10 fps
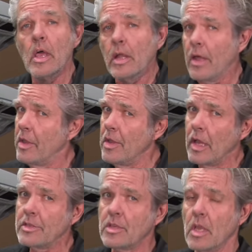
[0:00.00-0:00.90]
Now the
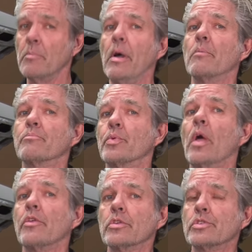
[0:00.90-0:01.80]
nice thing about
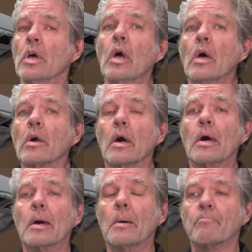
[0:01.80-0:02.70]
Brothers
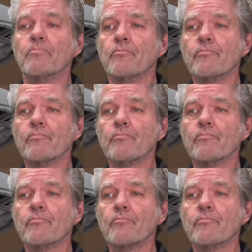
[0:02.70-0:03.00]
um,